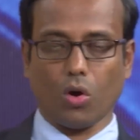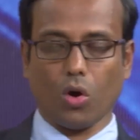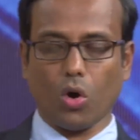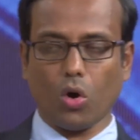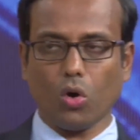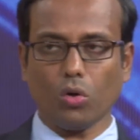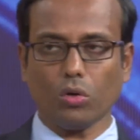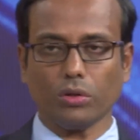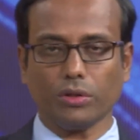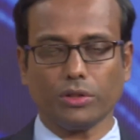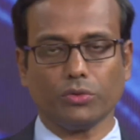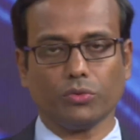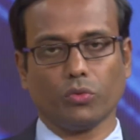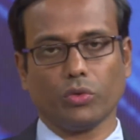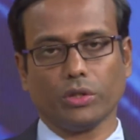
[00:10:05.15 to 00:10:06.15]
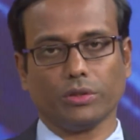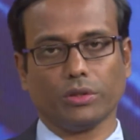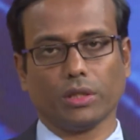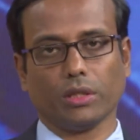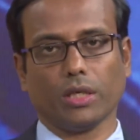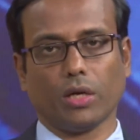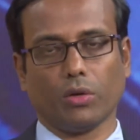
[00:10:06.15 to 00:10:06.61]
All these words
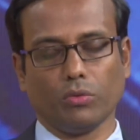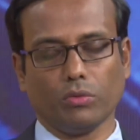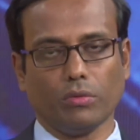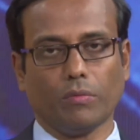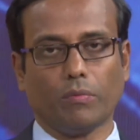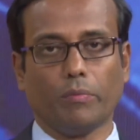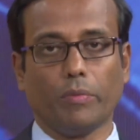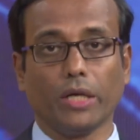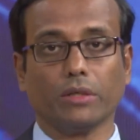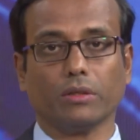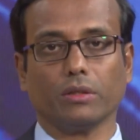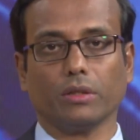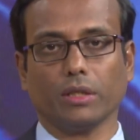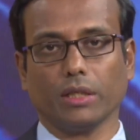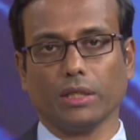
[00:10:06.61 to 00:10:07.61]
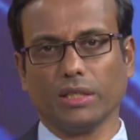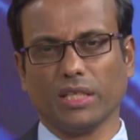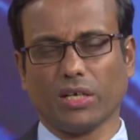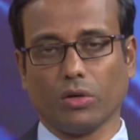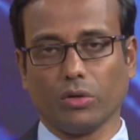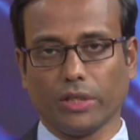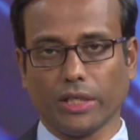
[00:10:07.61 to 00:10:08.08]
are noun, but in the
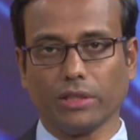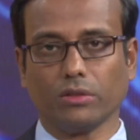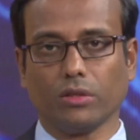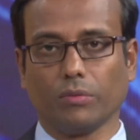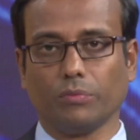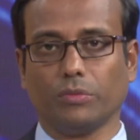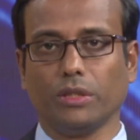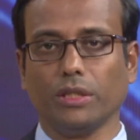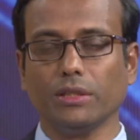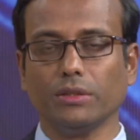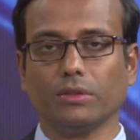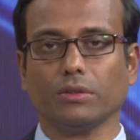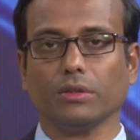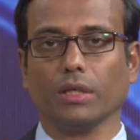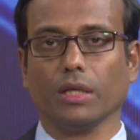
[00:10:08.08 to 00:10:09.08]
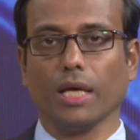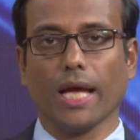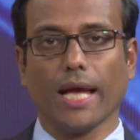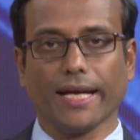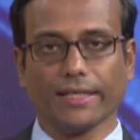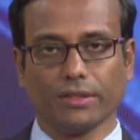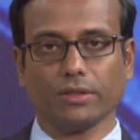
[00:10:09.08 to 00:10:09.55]
context of this
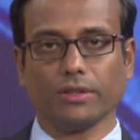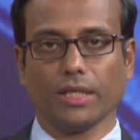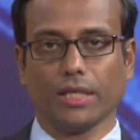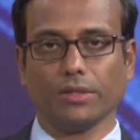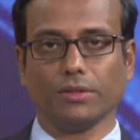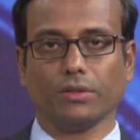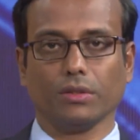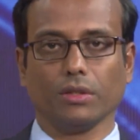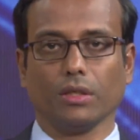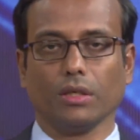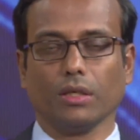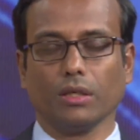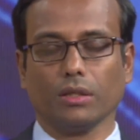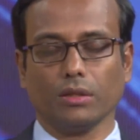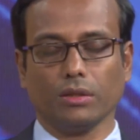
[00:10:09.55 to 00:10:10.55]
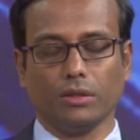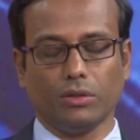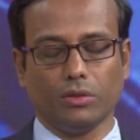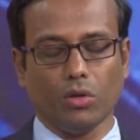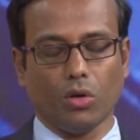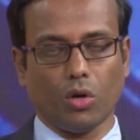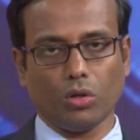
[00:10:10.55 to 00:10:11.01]
exercise,
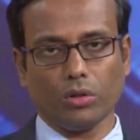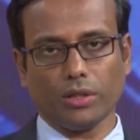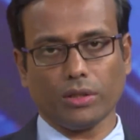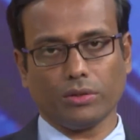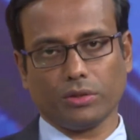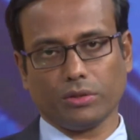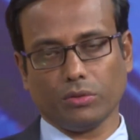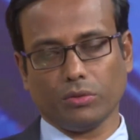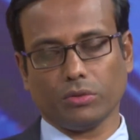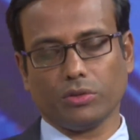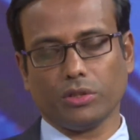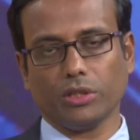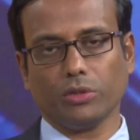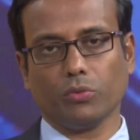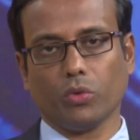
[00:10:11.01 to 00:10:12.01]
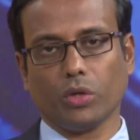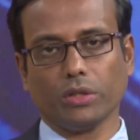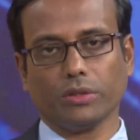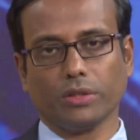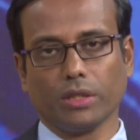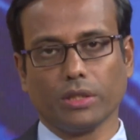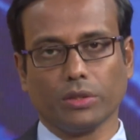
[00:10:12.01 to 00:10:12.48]
all the 3
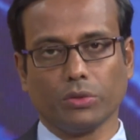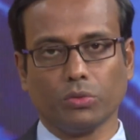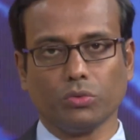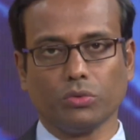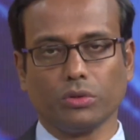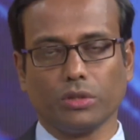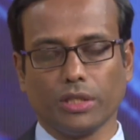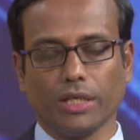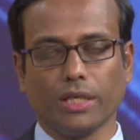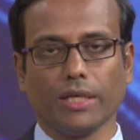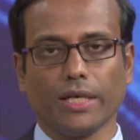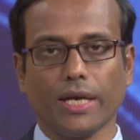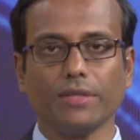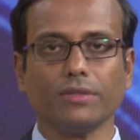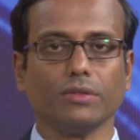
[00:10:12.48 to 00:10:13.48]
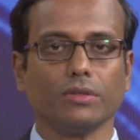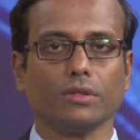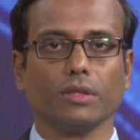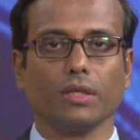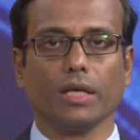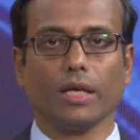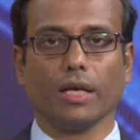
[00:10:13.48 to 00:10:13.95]
words are used here as
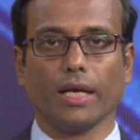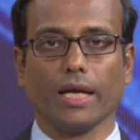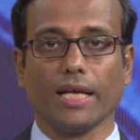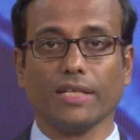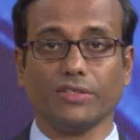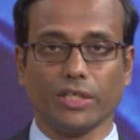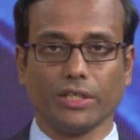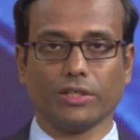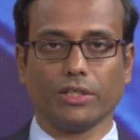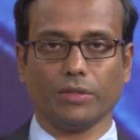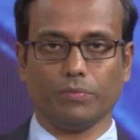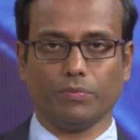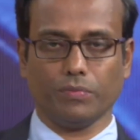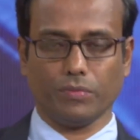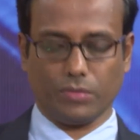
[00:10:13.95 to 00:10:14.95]
adjective.